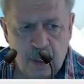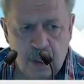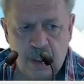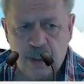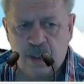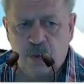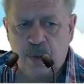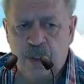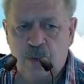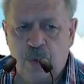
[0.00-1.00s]
In the
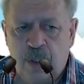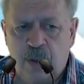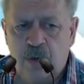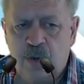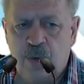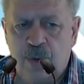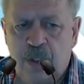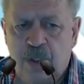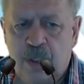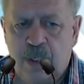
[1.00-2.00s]

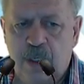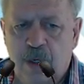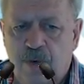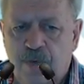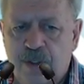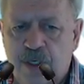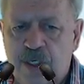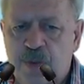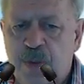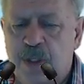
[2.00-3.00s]
2022-23 year of assessment, the